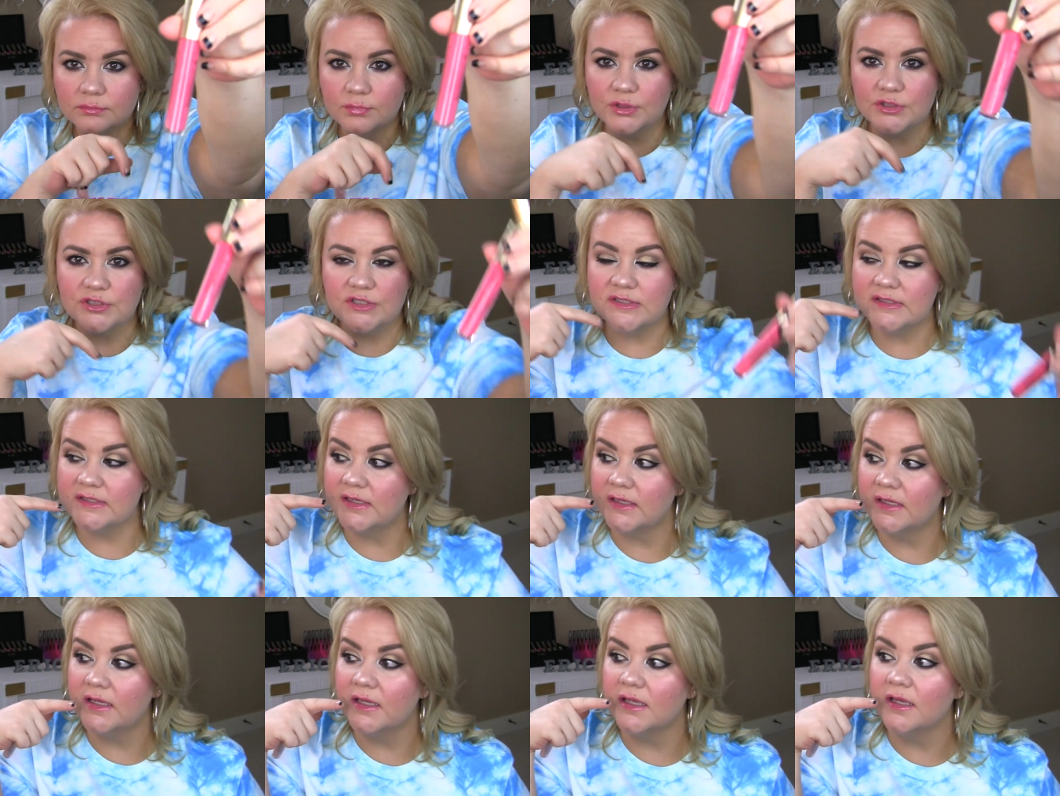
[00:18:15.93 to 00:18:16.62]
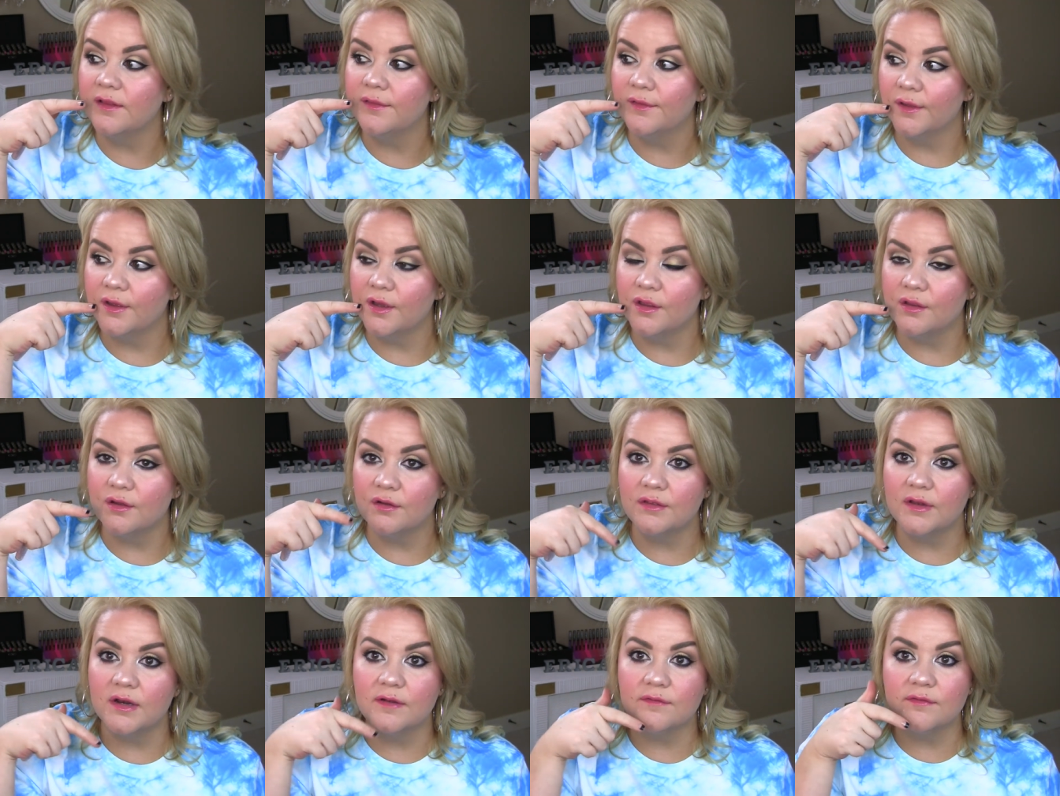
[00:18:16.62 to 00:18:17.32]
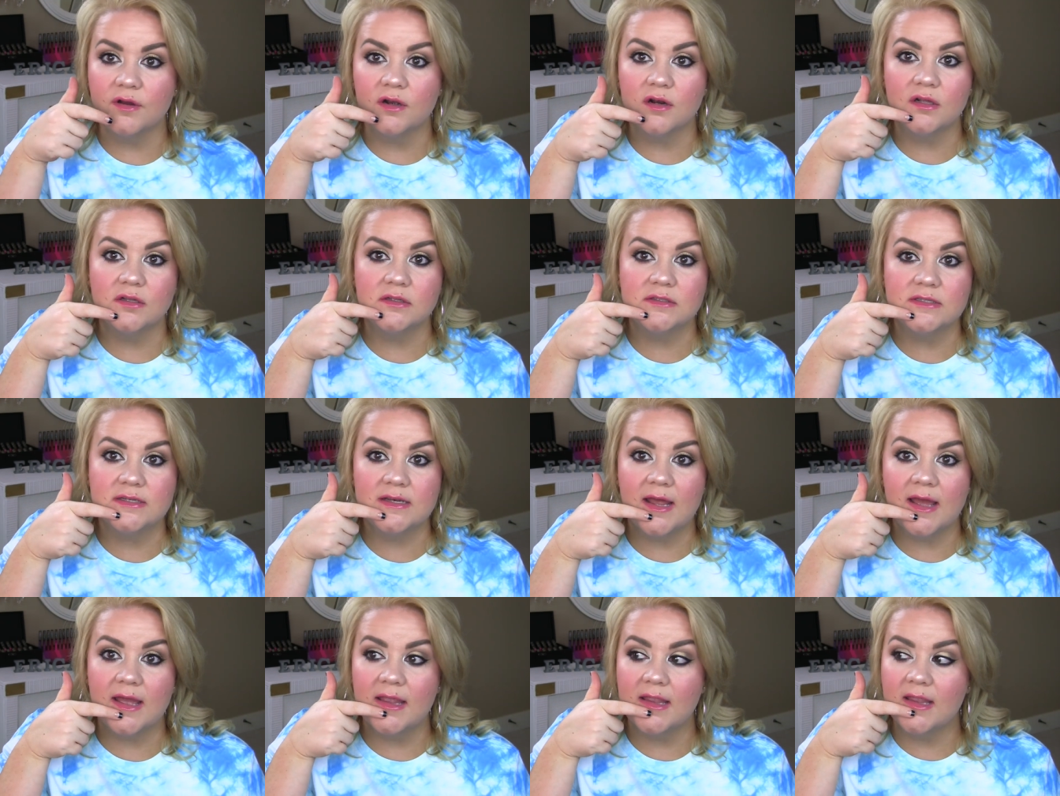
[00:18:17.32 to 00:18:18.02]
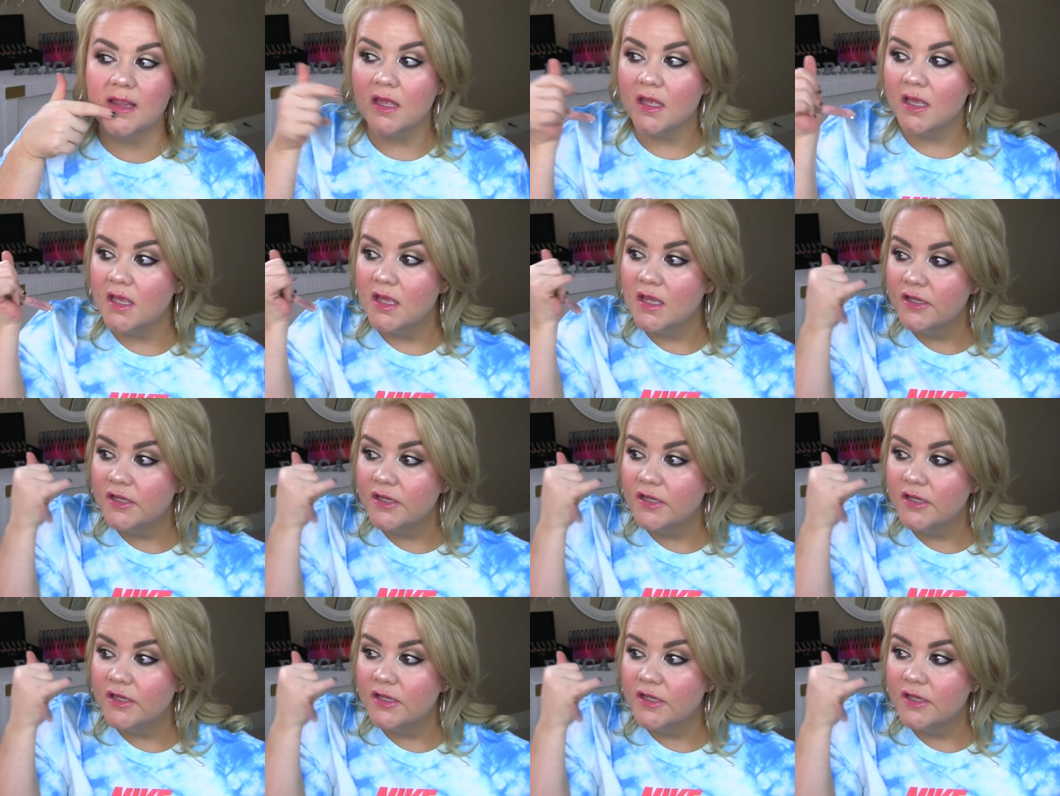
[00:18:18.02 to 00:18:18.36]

which is, again, the color that I've got on today.